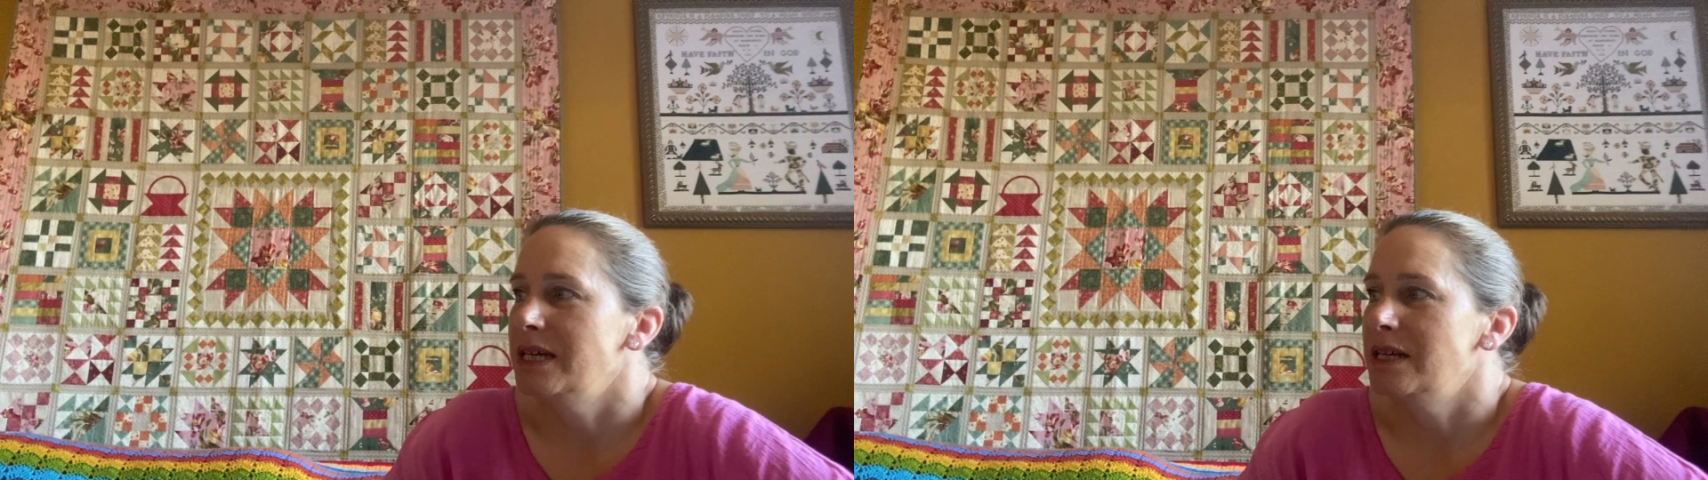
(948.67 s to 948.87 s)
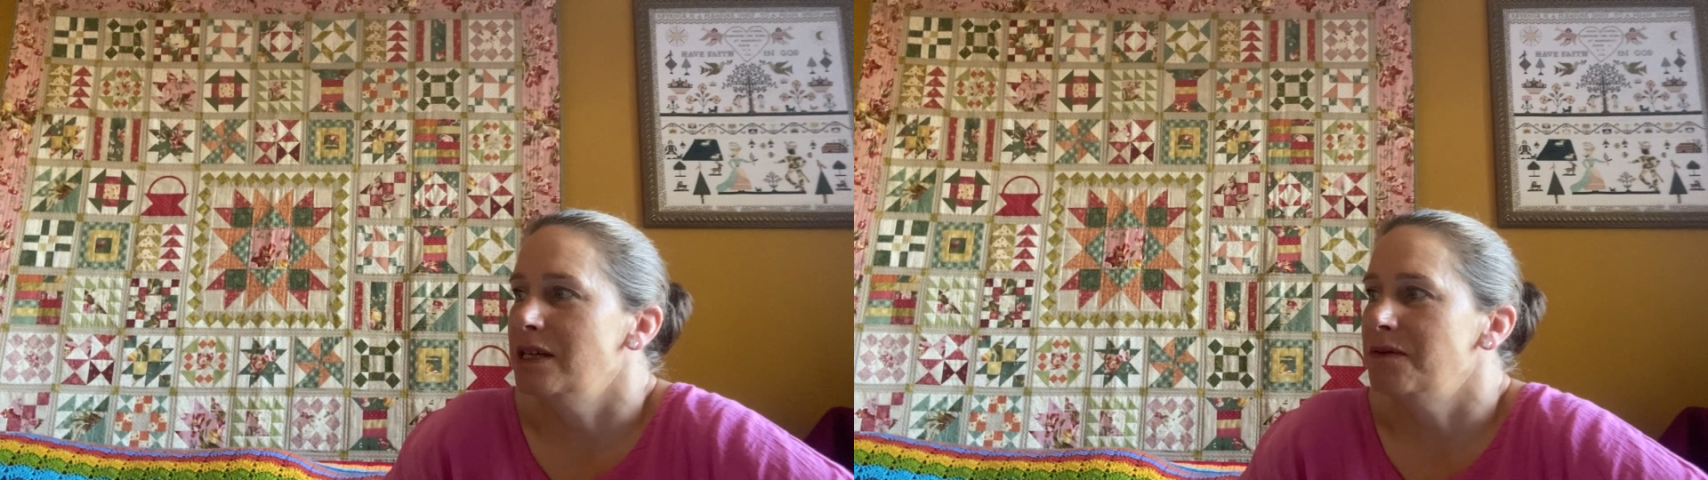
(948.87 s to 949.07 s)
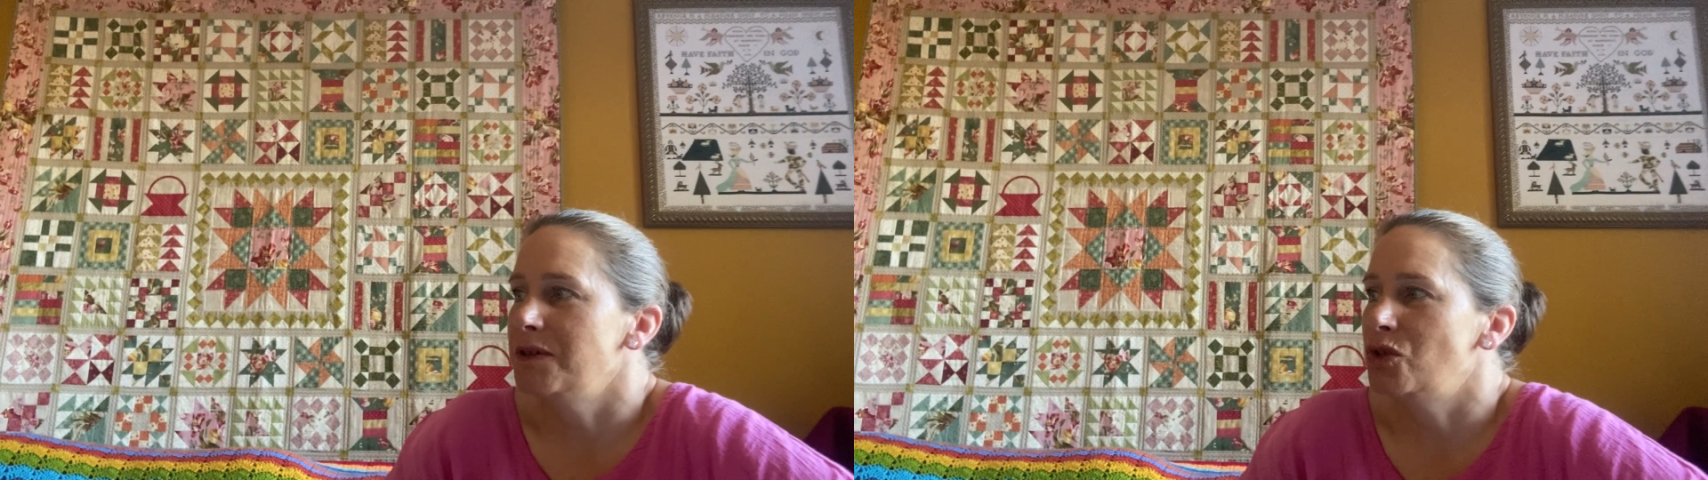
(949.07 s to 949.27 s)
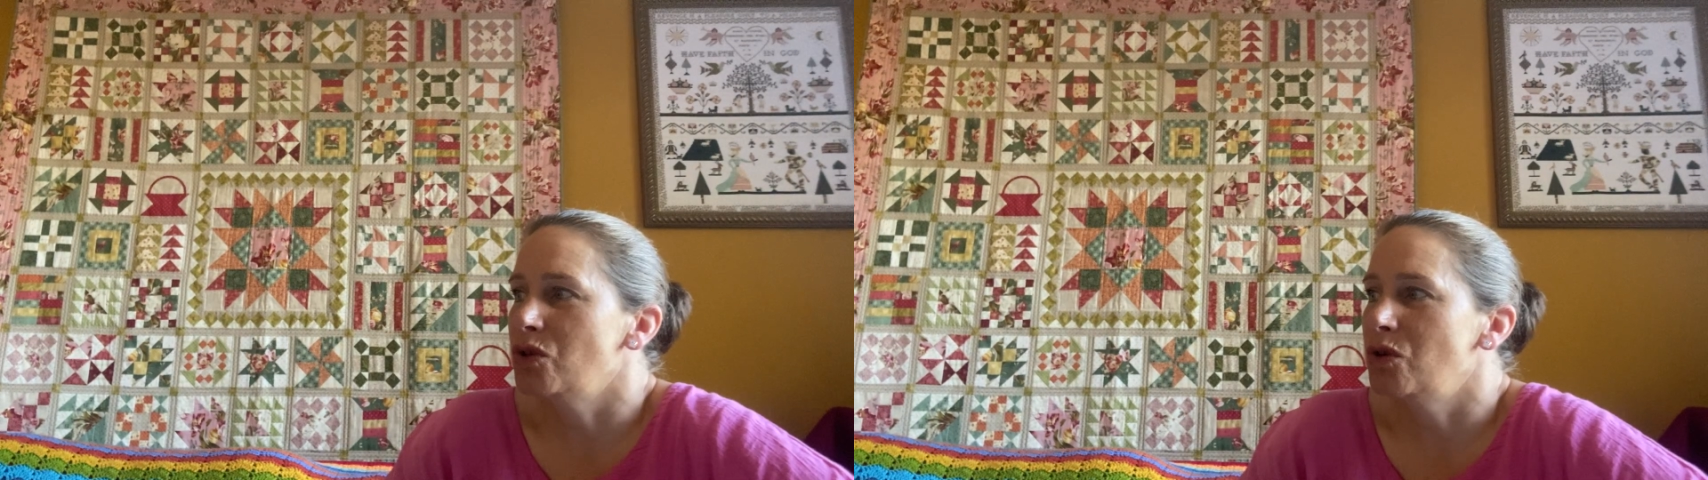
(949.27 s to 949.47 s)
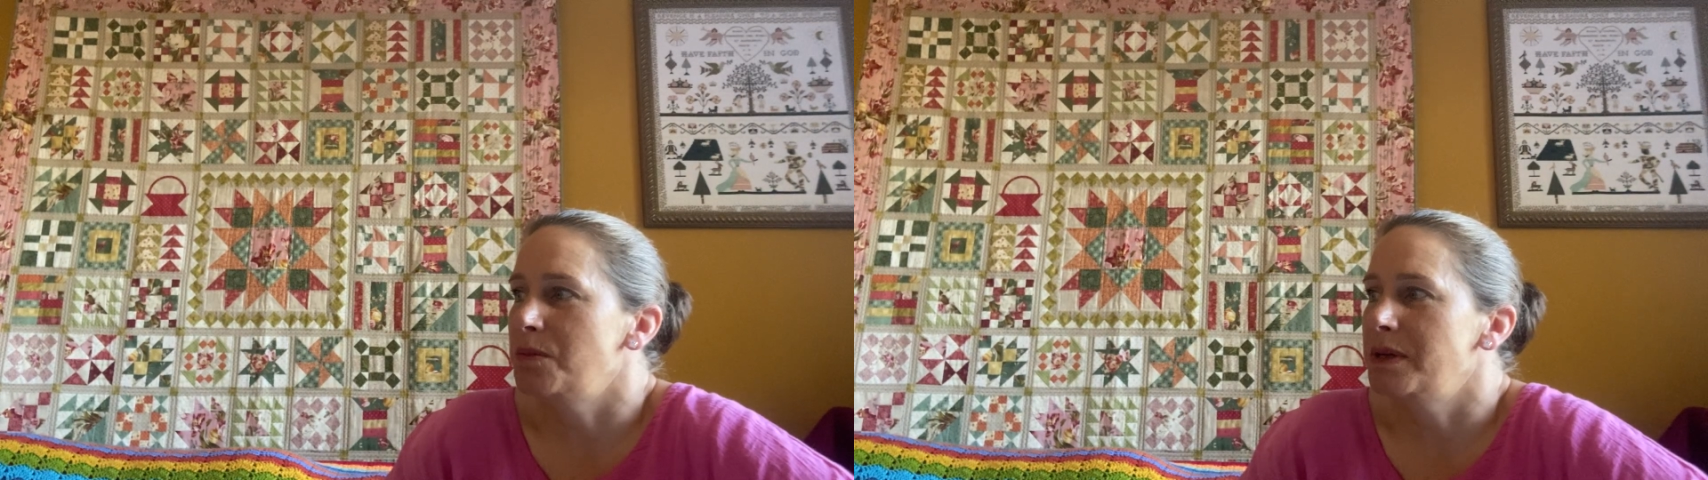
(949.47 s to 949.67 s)
Lovely
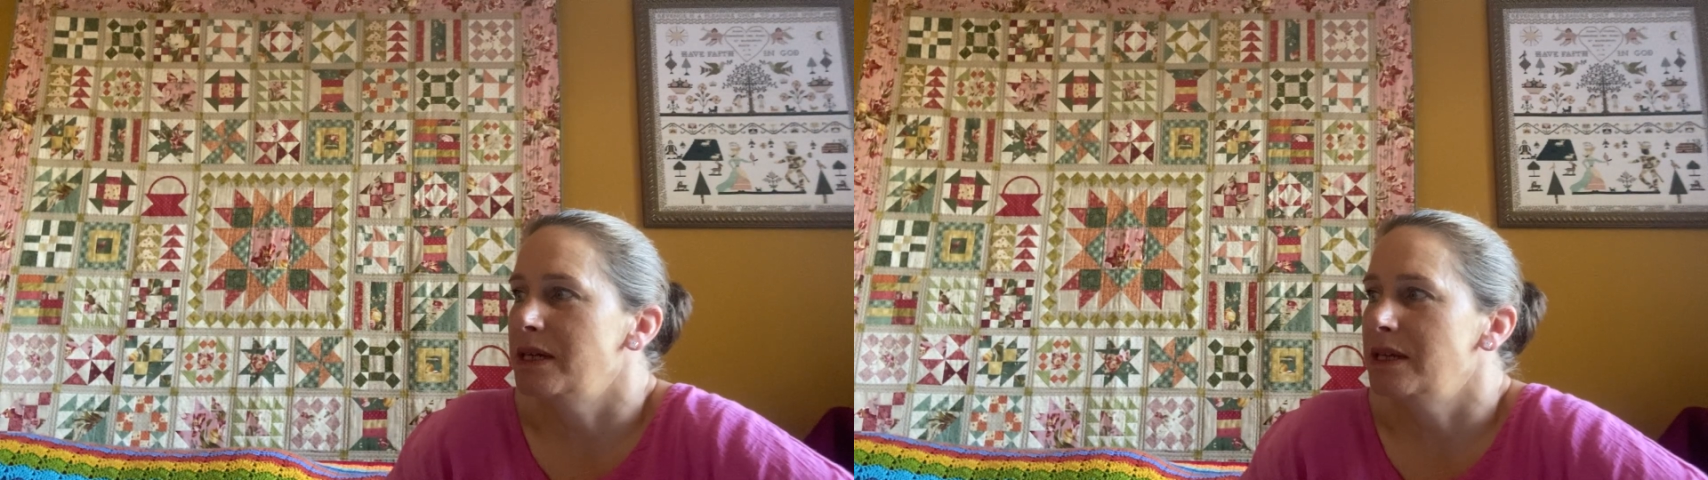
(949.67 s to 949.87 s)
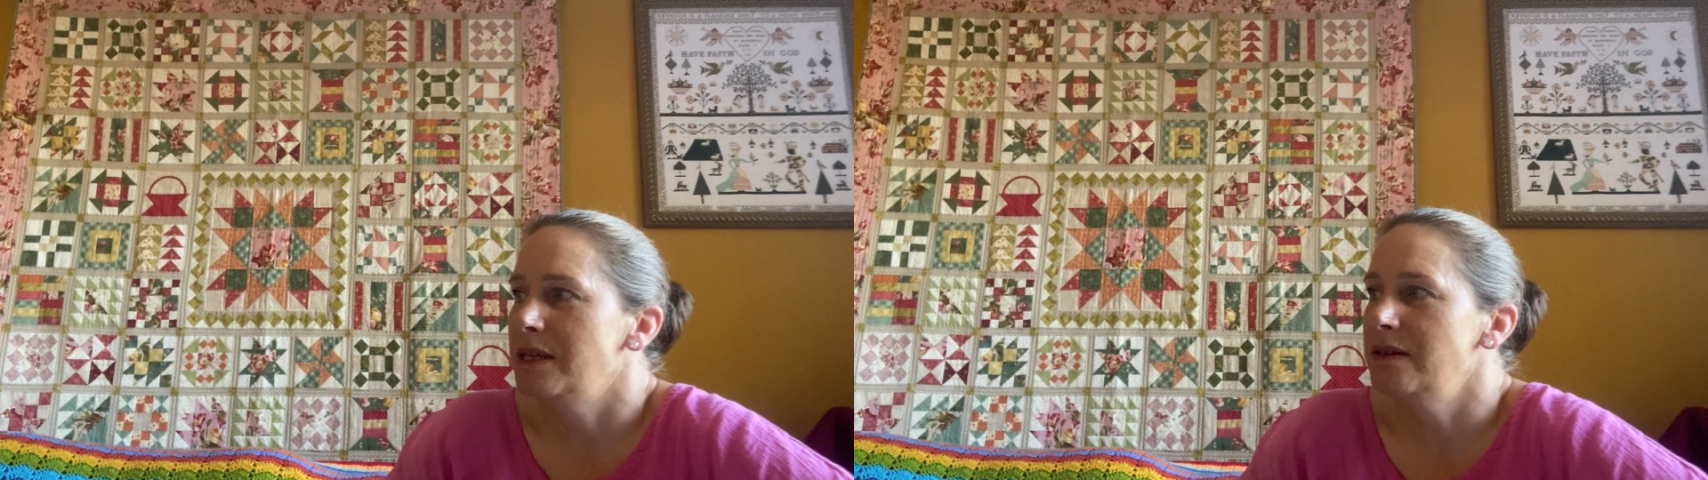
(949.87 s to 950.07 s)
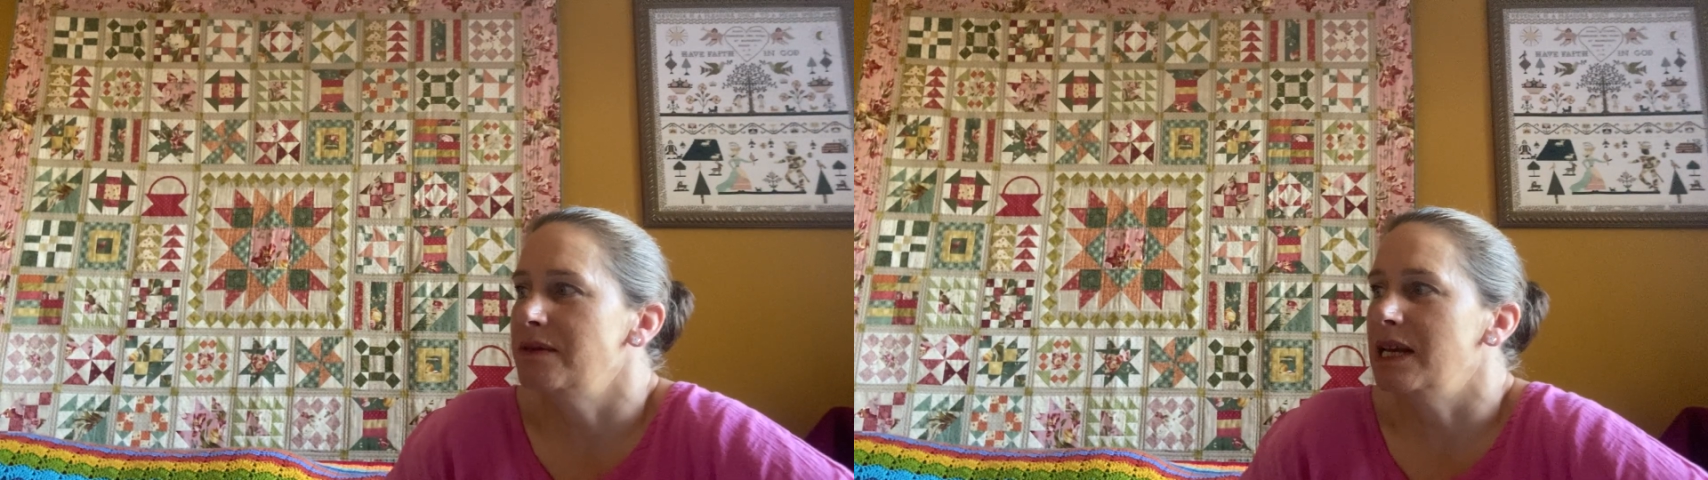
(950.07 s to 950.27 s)
shop, lovely